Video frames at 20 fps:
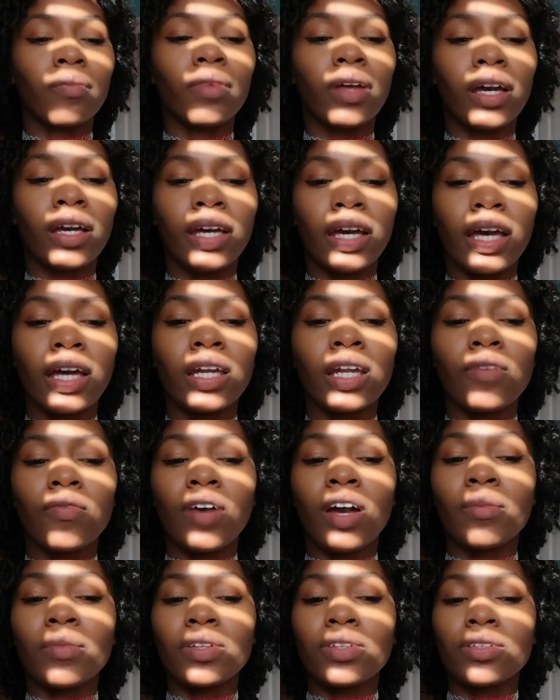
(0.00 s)
Again, if
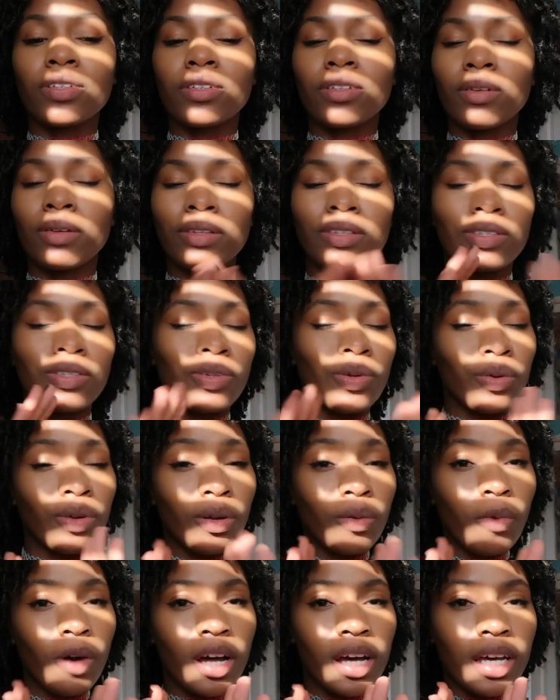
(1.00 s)
I'm a
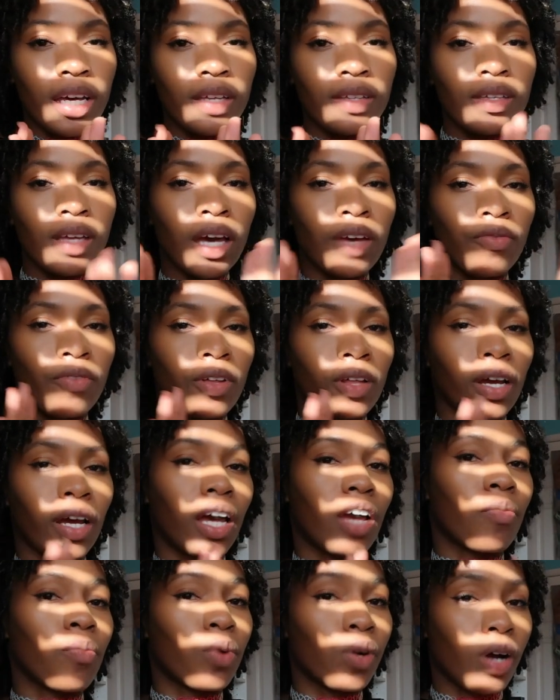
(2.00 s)
student-wise, I feel like
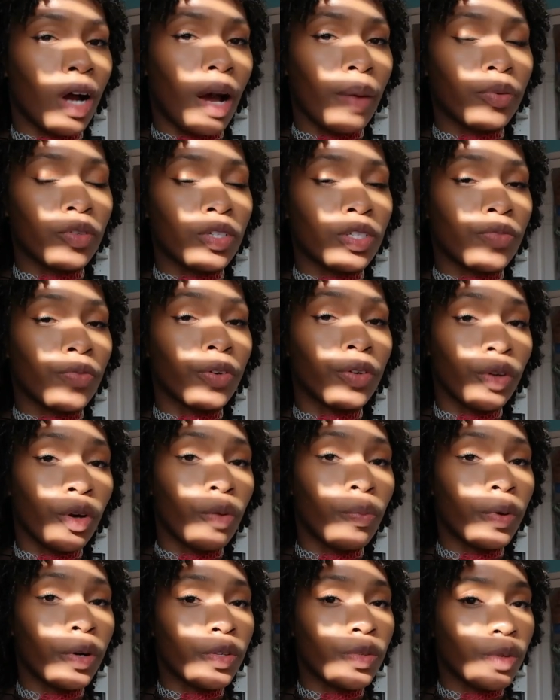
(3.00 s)
I have more options for
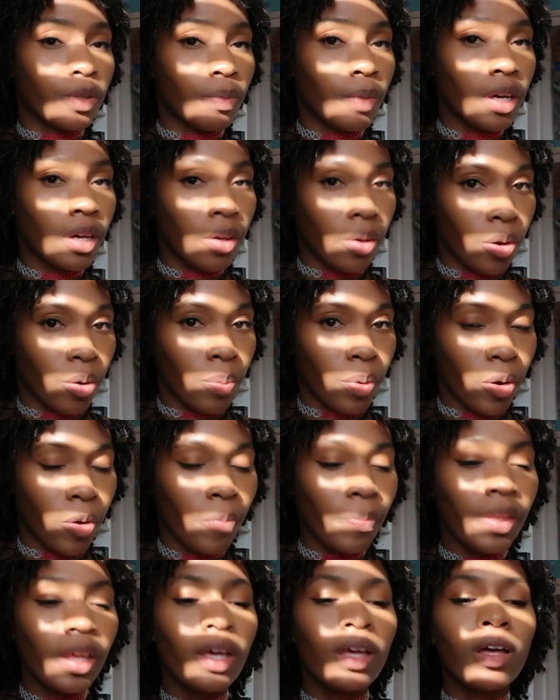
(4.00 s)
notebooks with my Kobo.